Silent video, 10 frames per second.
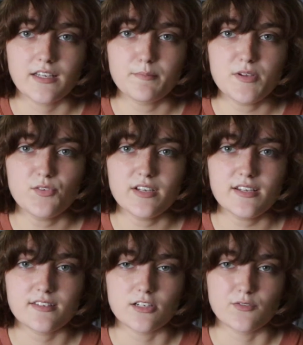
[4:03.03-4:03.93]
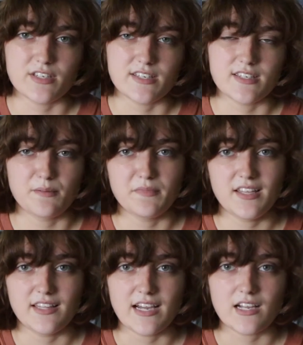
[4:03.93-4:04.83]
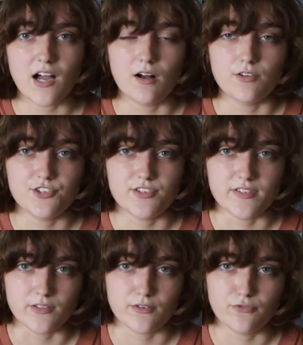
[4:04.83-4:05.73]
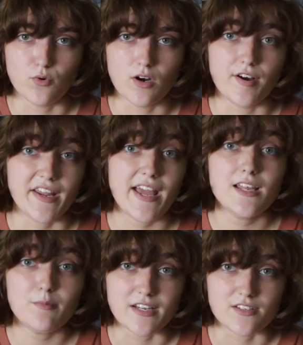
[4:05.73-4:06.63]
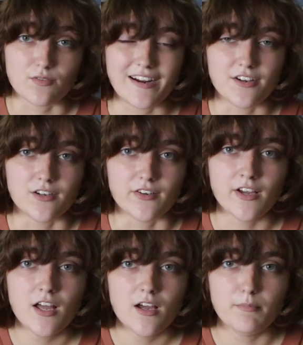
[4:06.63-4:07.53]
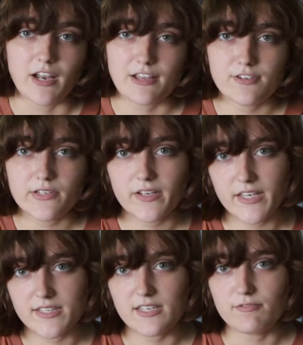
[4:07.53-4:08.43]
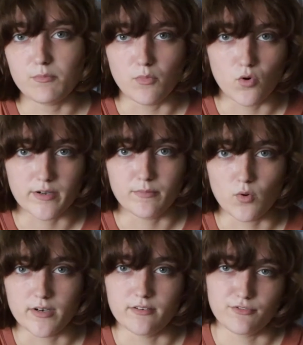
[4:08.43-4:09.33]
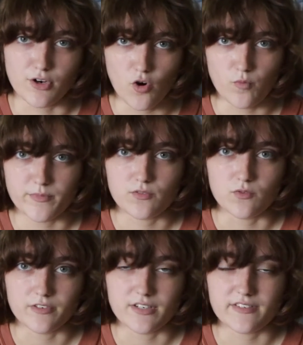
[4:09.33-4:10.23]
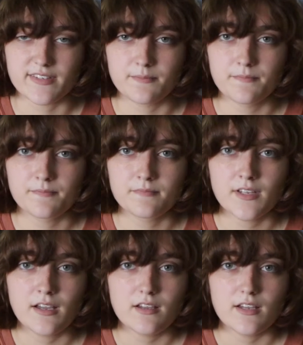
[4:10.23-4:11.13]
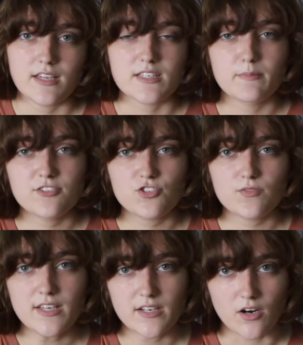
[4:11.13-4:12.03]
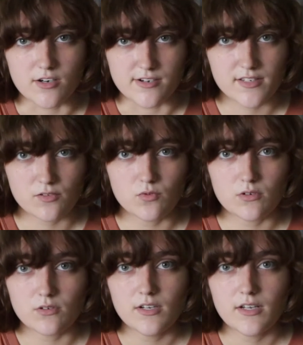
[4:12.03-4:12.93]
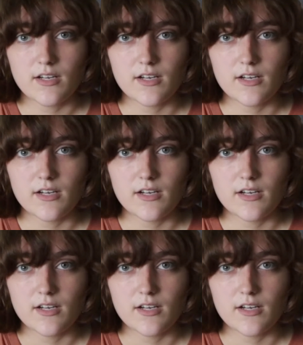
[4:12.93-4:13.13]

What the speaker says: Community service is something that colleges look for on anybody's record, but I feel like it's even more important for homeschoolers. Especially in art school,